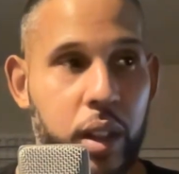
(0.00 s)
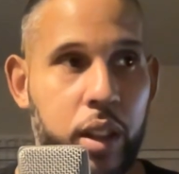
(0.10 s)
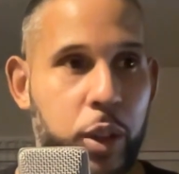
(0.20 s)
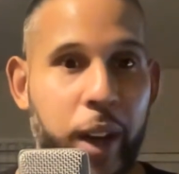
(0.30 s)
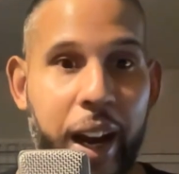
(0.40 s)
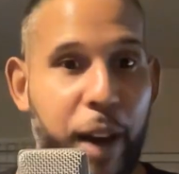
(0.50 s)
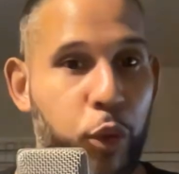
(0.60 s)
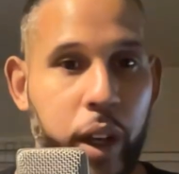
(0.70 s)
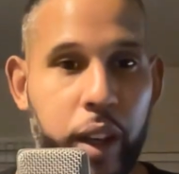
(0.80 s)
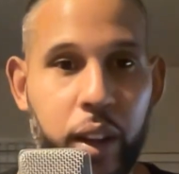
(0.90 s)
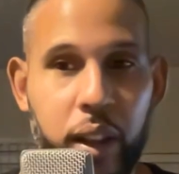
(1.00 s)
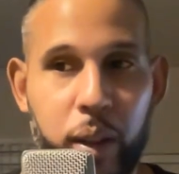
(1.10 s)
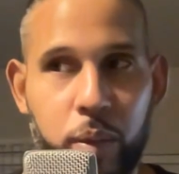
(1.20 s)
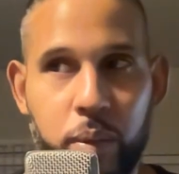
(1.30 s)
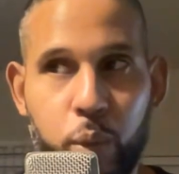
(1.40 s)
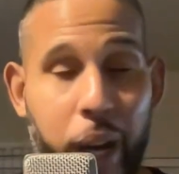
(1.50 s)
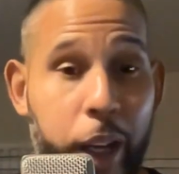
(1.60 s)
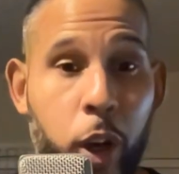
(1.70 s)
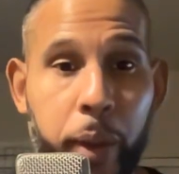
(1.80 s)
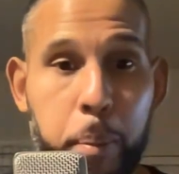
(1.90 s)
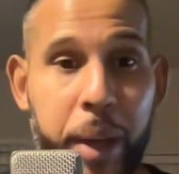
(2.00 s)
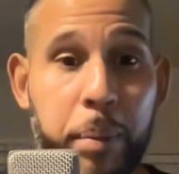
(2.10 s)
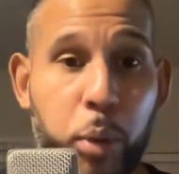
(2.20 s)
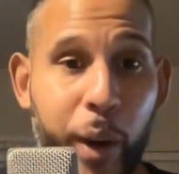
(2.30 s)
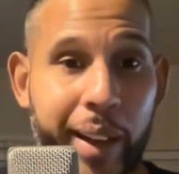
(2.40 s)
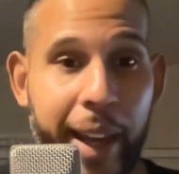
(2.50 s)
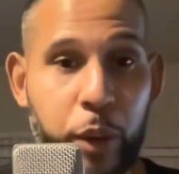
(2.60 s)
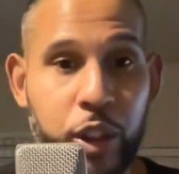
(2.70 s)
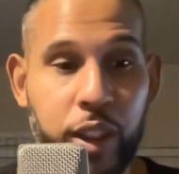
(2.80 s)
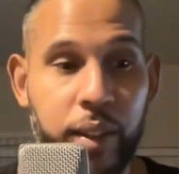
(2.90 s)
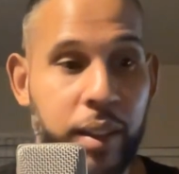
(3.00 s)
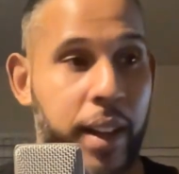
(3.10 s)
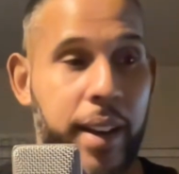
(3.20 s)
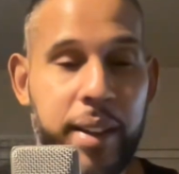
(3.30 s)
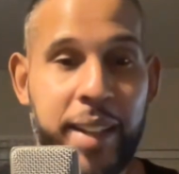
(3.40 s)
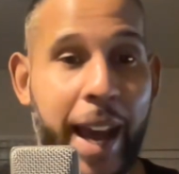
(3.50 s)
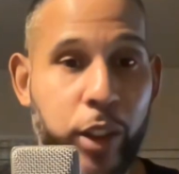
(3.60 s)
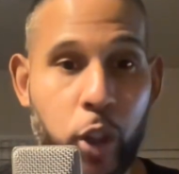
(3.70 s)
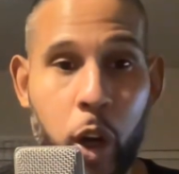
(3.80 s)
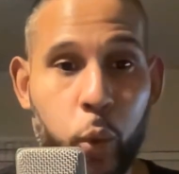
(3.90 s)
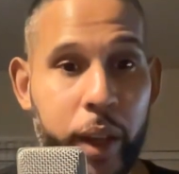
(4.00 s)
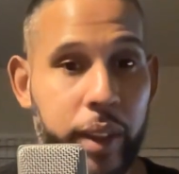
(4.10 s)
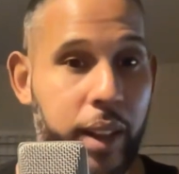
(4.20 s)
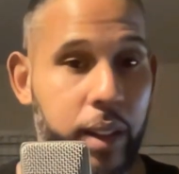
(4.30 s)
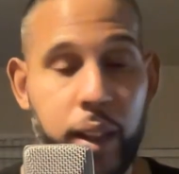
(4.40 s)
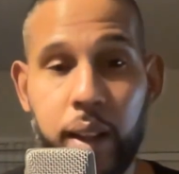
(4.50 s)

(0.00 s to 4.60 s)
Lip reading: You got to have one of the, what I call the big boy languages tacked on with it.